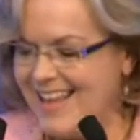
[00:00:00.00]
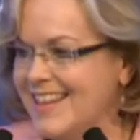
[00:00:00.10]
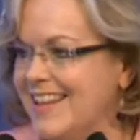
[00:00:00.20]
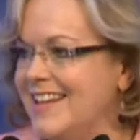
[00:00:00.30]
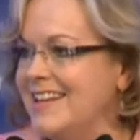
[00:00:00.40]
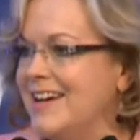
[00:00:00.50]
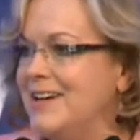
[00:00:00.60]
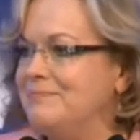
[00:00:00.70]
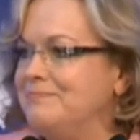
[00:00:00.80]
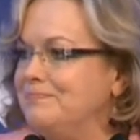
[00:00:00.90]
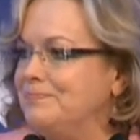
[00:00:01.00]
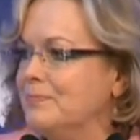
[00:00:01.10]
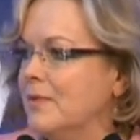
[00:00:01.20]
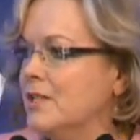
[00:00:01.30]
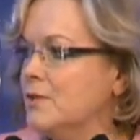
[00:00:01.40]
The, uh,
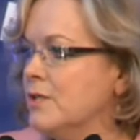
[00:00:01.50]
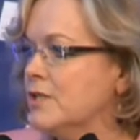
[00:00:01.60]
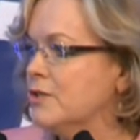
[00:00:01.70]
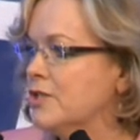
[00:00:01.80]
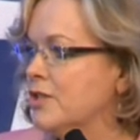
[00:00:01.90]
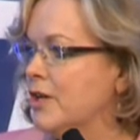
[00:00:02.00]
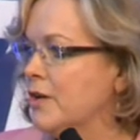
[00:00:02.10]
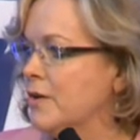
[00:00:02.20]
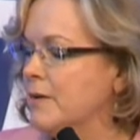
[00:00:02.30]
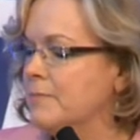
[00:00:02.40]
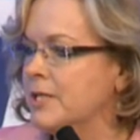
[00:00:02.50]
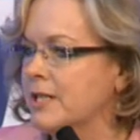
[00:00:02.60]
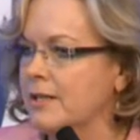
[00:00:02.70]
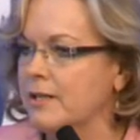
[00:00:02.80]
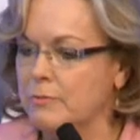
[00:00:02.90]
it's always good to know, and
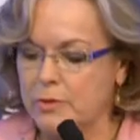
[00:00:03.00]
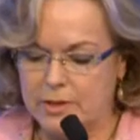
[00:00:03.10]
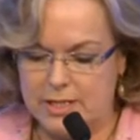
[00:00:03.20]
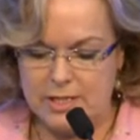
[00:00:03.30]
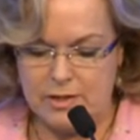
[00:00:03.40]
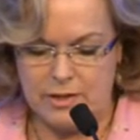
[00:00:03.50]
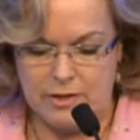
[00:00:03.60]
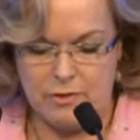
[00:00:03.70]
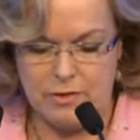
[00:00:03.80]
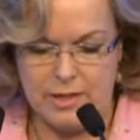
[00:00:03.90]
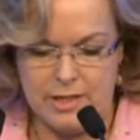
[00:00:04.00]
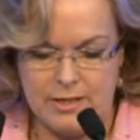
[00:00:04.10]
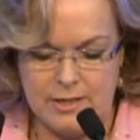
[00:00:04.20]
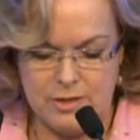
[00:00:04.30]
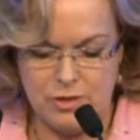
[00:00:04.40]
particularly the work that's going on
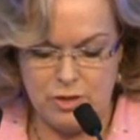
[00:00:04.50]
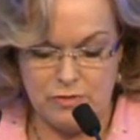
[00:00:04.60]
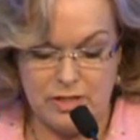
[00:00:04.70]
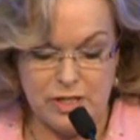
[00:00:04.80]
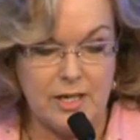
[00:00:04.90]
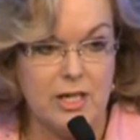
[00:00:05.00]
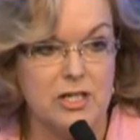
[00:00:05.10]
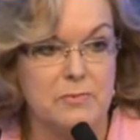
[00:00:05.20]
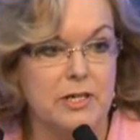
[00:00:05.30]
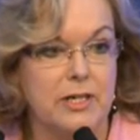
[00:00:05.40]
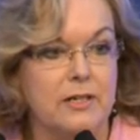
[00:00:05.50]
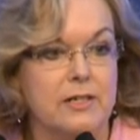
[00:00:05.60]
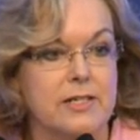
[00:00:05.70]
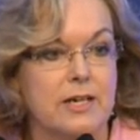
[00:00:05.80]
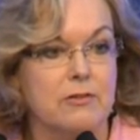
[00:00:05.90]
in tertiary education, particularly in
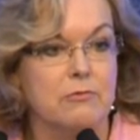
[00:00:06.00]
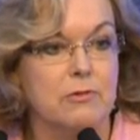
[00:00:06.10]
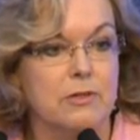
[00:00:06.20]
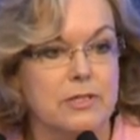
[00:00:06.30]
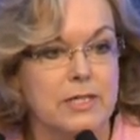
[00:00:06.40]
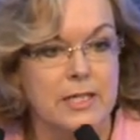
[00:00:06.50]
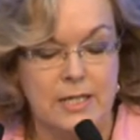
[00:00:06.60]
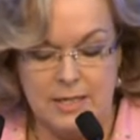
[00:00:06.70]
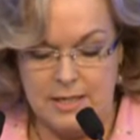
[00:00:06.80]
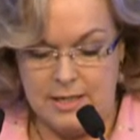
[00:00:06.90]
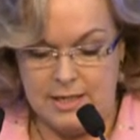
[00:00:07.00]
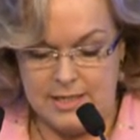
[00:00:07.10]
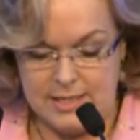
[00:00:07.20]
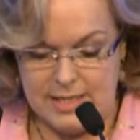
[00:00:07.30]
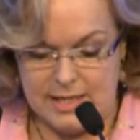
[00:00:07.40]
South Auckland.
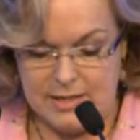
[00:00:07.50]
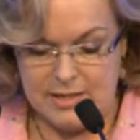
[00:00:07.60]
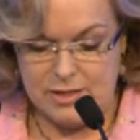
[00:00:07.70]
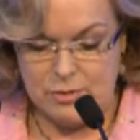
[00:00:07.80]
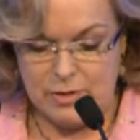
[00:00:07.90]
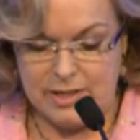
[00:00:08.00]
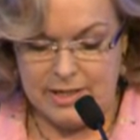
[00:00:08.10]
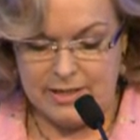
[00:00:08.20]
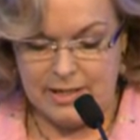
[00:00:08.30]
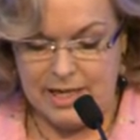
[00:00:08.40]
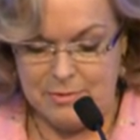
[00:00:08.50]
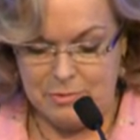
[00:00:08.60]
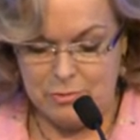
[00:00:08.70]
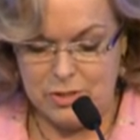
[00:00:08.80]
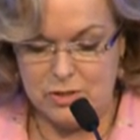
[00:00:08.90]
It's uh, the sort of thing that Labour
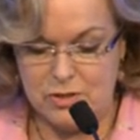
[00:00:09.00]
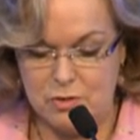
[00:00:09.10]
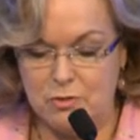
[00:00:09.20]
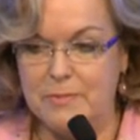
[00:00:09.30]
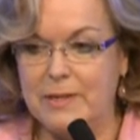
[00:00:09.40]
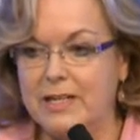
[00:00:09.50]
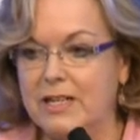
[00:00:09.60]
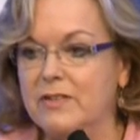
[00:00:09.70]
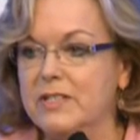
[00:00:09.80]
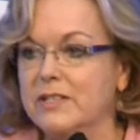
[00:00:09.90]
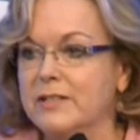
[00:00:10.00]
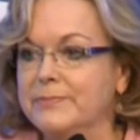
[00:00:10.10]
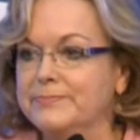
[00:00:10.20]
always used to talk about, never did.